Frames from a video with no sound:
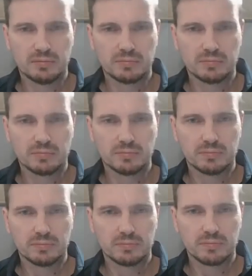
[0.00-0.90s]

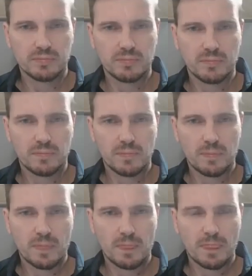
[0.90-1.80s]

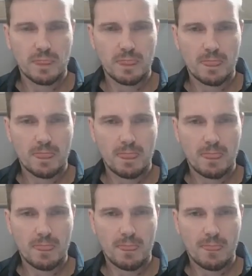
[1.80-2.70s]

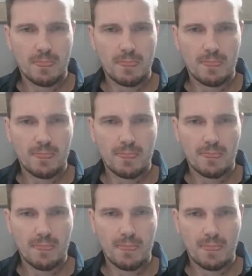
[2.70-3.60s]

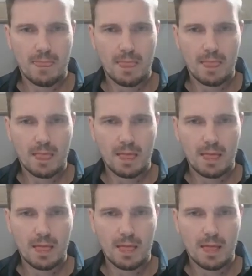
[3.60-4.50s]
(silence)